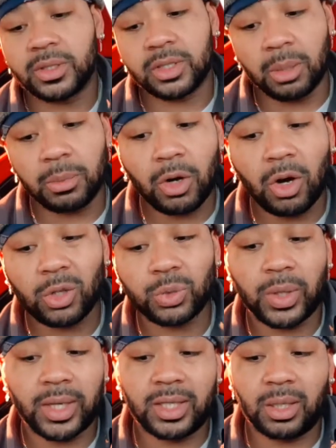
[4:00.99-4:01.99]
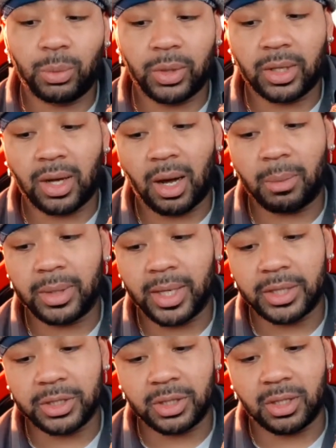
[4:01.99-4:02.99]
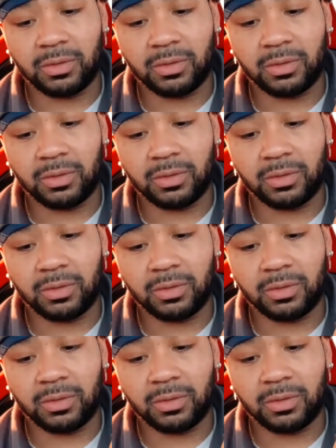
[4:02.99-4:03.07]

Some cars will end up with a combination of